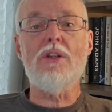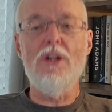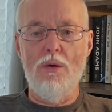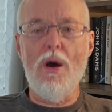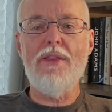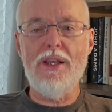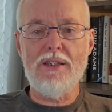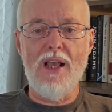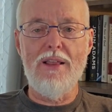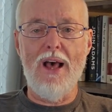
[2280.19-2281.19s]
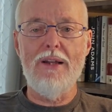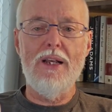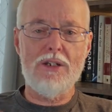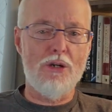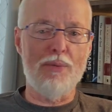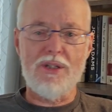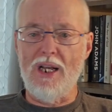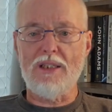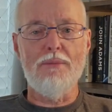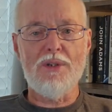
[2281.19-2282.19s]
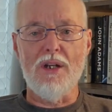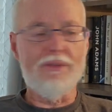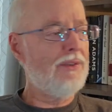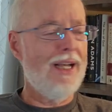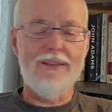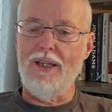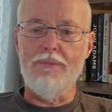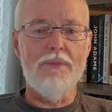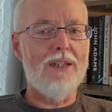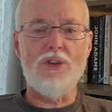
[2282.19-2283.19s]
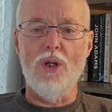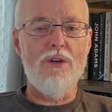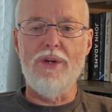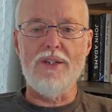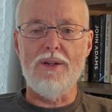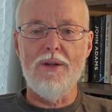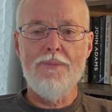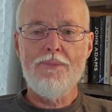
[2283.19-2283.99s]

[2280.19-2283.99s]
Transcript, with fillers: You know why they say that is to protect themselves. That's it. That's the only reason.